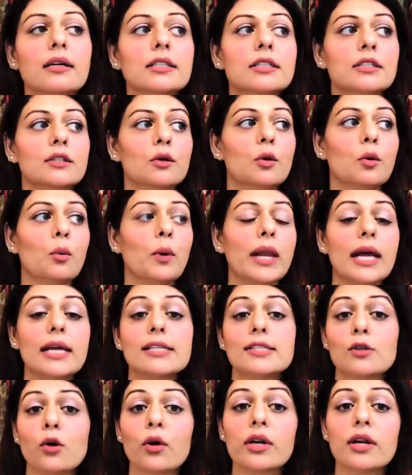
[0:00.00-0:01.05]
So when I
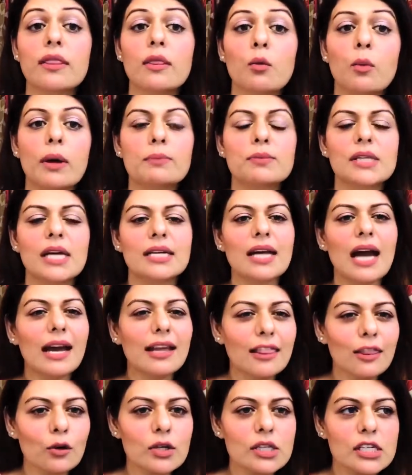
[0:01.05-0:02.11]
saw it in the website, I
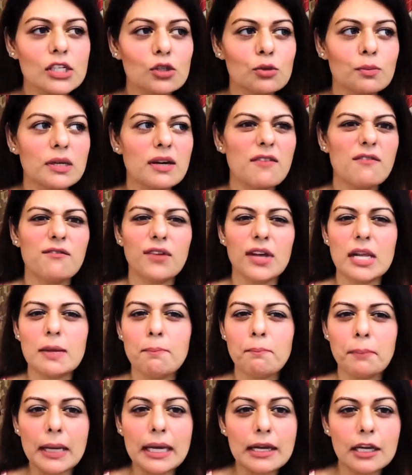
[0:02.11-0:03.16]
thought it to be a very
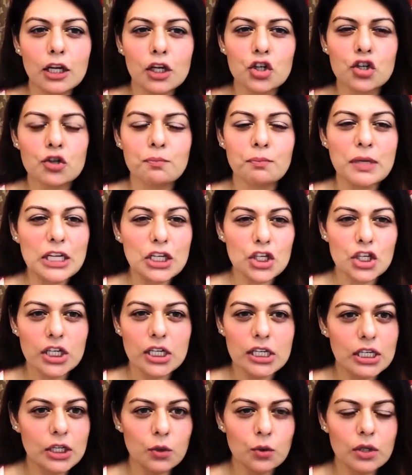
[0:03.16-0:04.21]
pinkish, peachy,
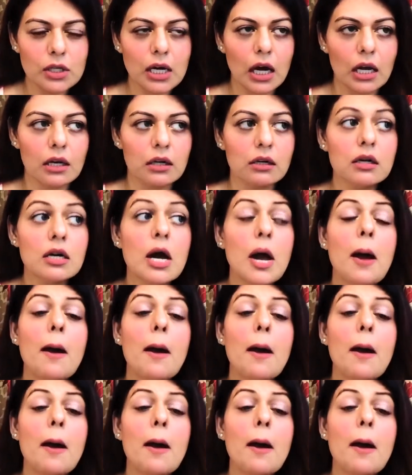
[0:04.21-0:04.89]
nude color.